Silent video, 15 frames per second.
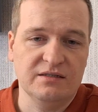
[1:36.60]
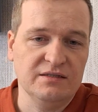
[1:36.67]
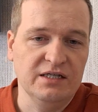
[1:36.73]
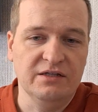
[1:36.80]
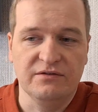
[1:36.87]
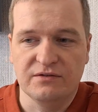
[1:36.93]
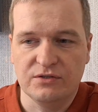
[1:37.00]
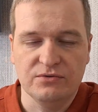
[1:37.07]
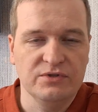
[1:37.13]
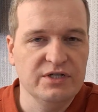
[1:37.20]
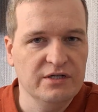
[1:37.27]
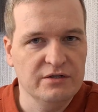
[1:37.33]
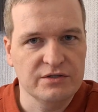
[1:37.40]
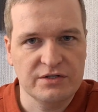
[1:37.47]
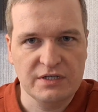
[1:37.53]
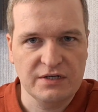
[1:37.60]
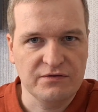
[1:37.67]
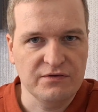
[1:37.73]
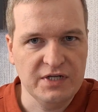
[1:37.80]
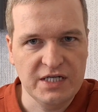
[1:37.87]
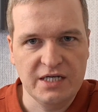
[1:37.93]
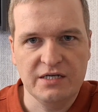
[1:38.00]
in 2 years,
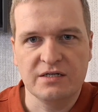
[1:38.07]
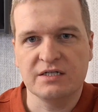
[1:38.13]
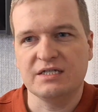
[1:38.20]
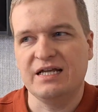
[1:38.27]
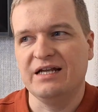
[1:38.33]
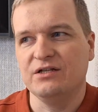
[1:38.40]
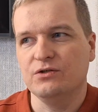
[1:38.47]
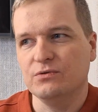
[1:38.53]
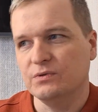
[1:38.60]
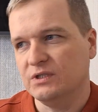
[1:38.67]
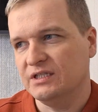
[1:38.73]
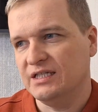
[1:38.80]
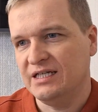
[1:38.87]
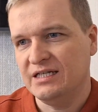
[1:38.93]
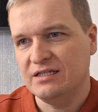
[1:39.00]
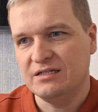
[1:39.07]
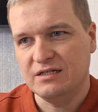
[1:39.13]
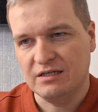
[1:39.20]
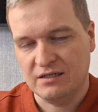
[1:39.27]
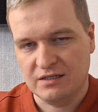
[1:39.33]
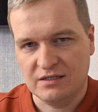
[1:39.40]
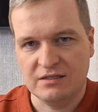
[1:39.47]
3 years, and you will need
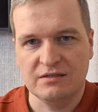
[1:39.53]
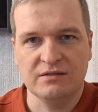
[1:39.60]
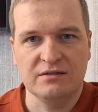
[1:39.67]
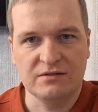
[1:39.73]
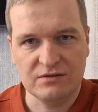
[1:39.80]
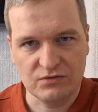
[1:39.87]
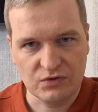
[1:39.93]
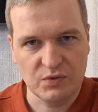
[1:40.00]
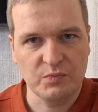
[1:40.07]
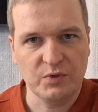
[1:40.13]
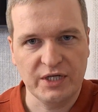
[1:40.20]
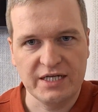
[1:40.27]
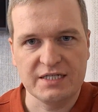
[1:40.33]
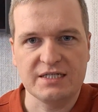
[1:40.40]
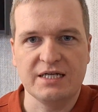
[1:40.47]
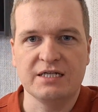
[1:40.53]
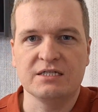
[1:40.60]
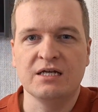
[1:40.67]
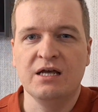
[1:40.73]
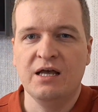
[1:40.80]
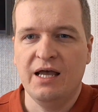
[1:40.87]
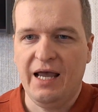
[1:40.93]
to replace
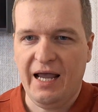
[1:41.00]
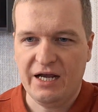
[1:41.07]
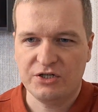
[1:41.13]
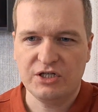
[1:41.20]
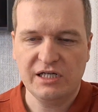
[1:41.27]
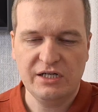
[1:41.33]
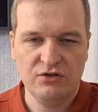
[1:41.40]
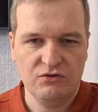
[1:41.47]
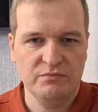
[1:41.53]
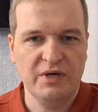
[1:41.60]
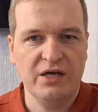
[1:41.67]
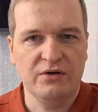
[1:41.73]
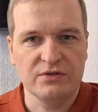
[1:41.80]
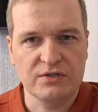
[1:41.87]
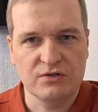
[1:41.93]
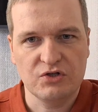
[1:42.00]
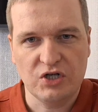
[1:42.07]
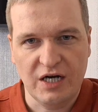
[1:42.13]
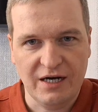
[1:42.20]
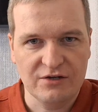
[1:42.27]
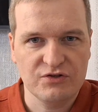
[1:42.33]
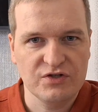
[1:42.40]
it. Actually, you may also
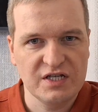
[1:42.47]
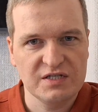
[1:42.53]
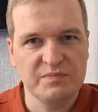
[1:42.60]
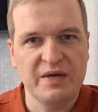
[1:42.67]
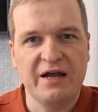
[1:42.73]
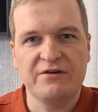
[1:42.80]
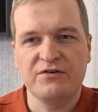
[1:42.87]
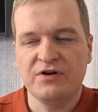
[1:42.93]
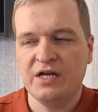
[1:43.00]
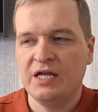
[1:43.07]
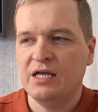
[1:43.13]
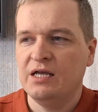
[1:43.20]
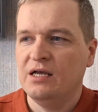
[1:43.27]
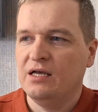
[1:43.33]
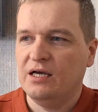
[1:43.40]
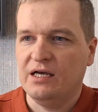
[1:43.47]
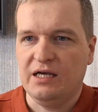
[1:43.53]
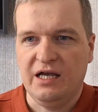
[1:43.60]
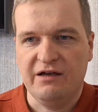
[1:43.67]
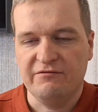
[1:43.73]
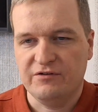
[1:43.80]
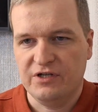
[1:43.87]
charge this battery
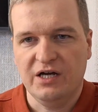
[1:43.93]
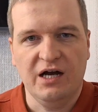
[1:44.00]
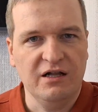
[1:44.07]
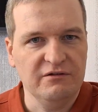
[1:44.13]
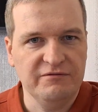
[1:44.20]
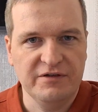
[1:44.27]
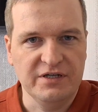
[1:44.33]
every half a